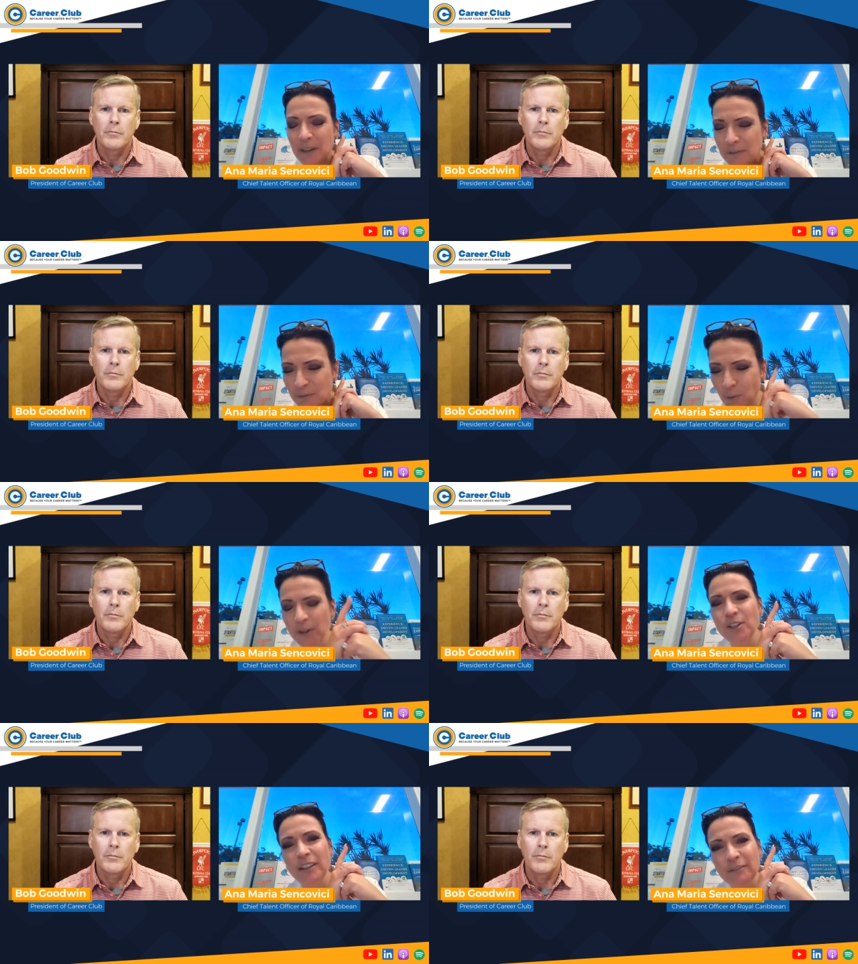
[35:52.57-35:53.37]

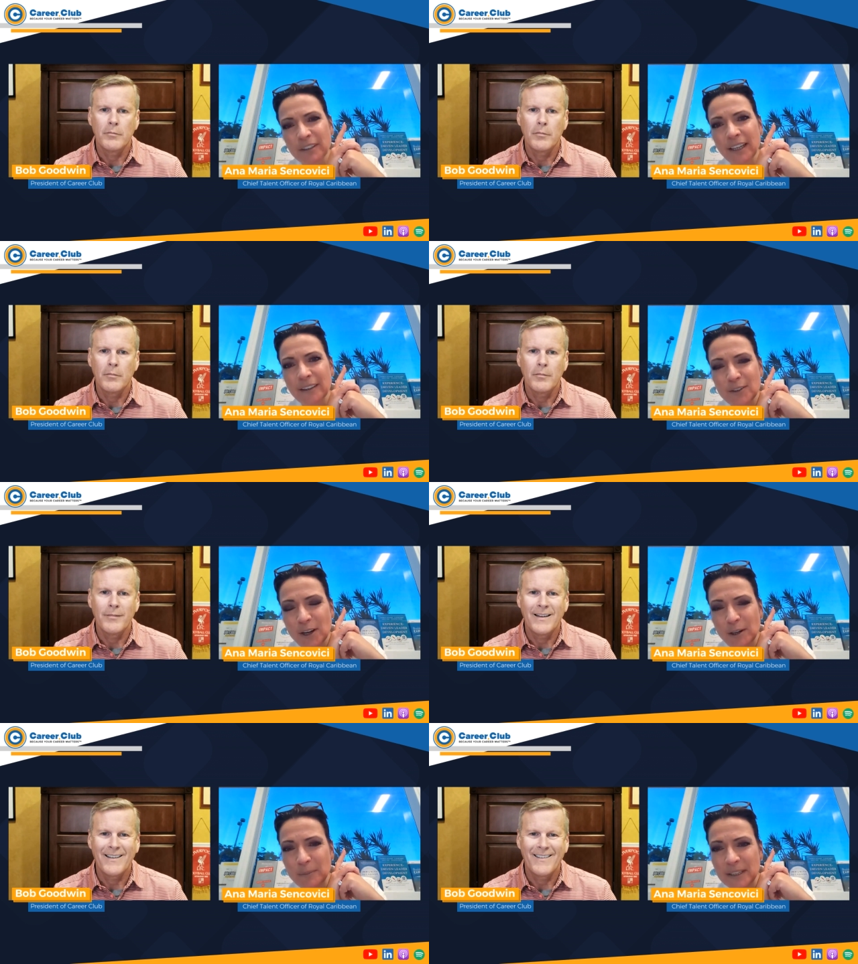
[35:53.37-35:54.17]
Speaker 1: unfortunately forget the
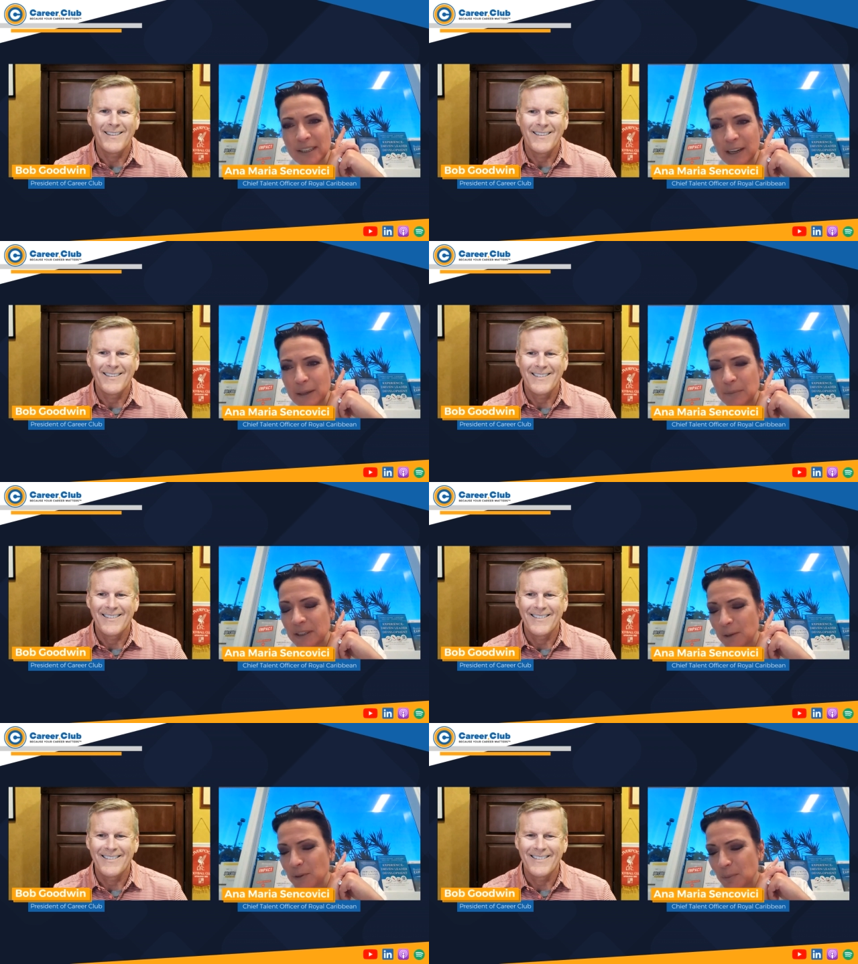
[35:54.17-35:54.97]
gentleman's name. And
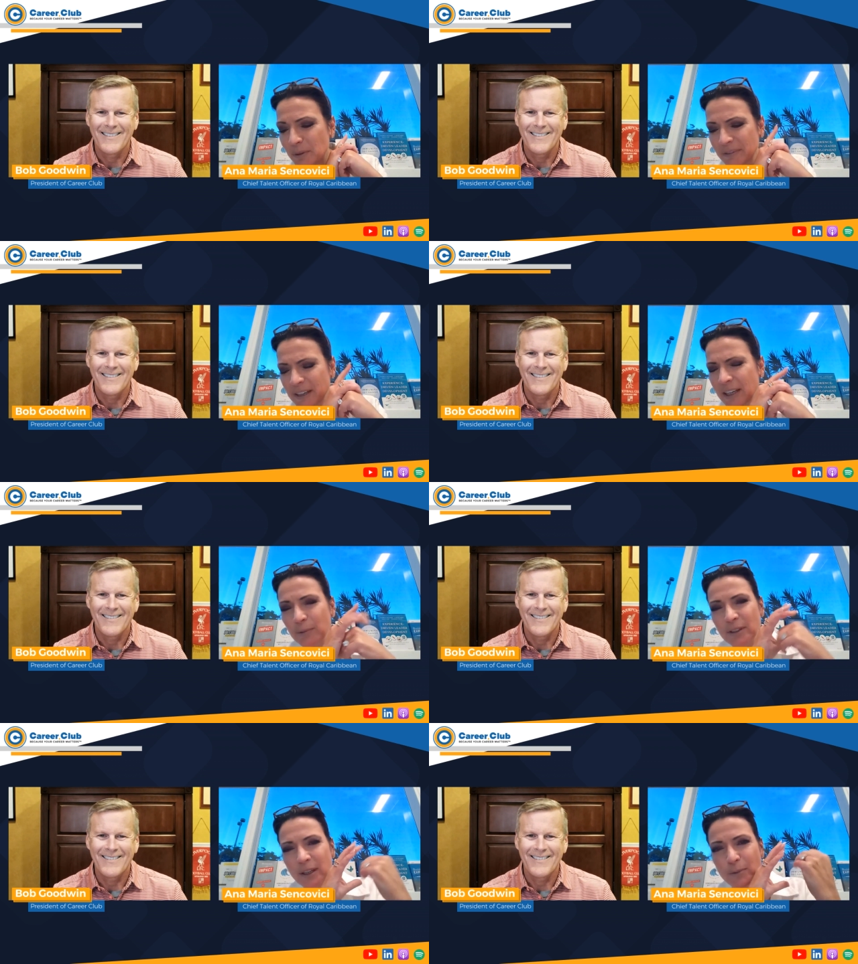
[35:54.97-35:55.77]
he was a prof- He
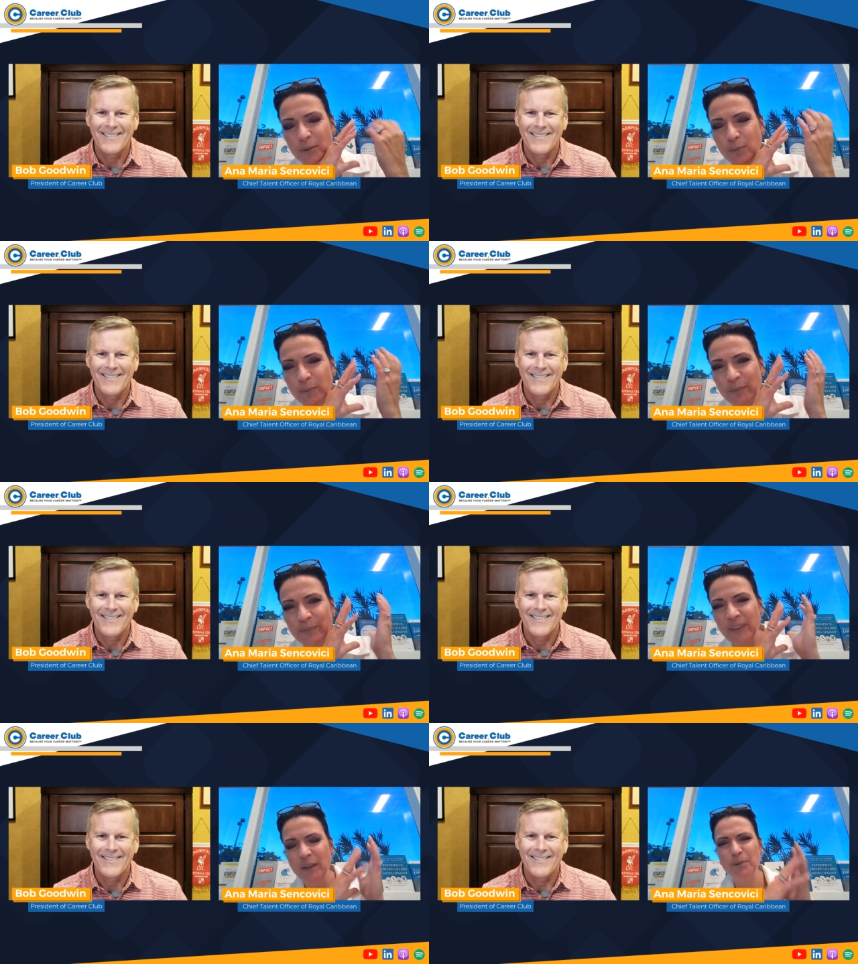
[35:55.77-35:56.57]
was he was
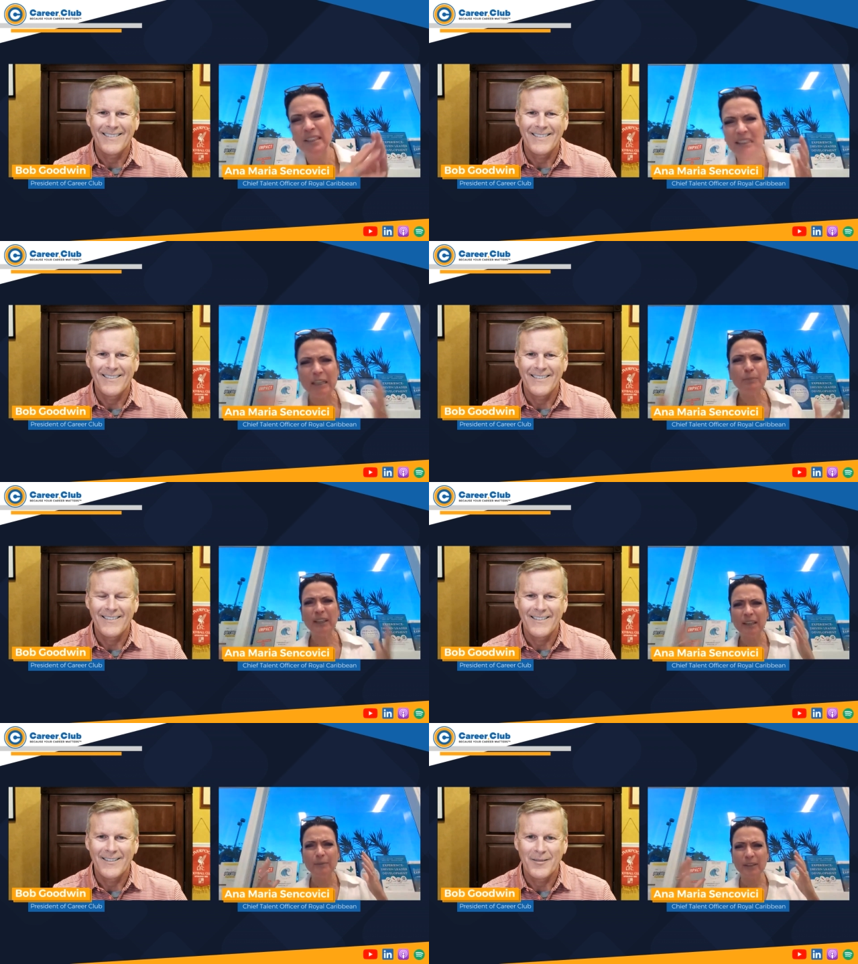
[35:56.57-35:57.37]
he was deeply
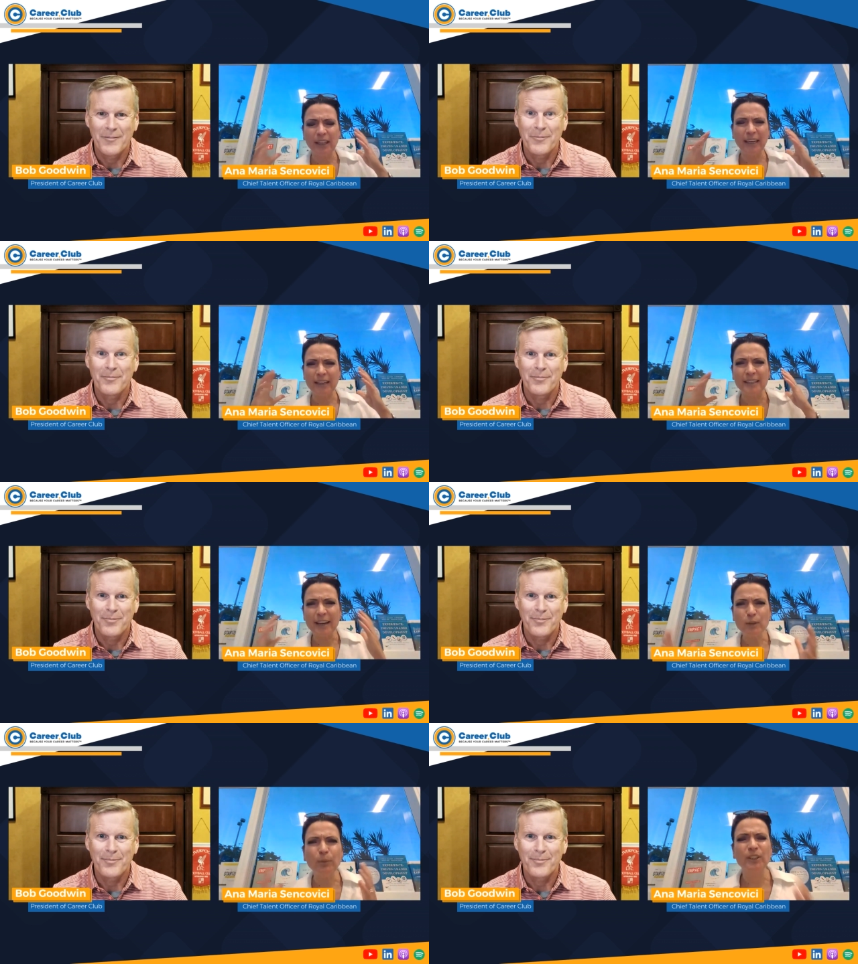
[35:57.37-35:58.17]
he his
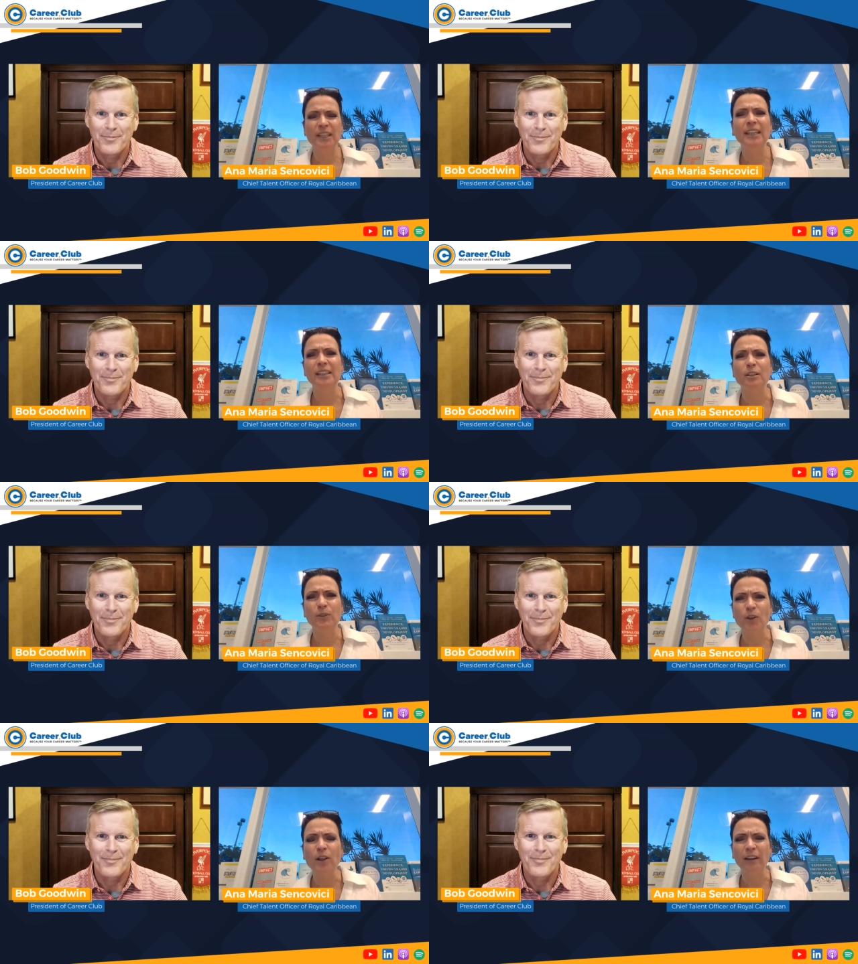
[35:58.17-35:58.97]
expertise was
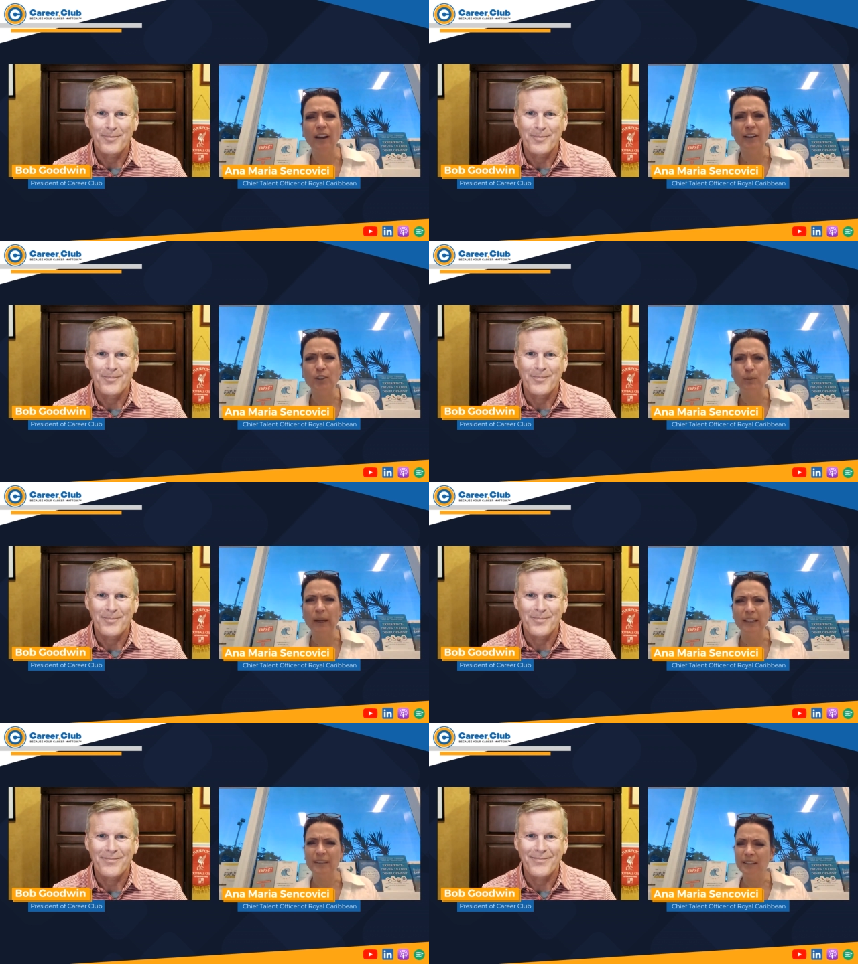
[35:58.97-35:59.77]
all unconscious
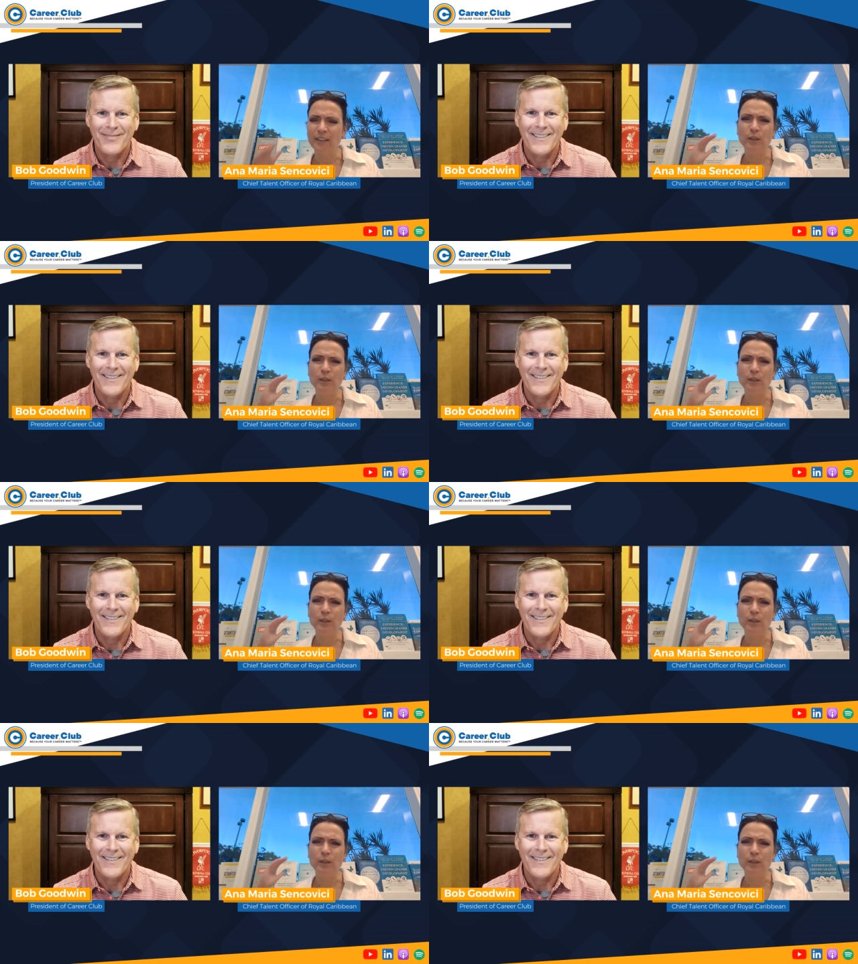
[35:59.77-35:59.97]
bias and he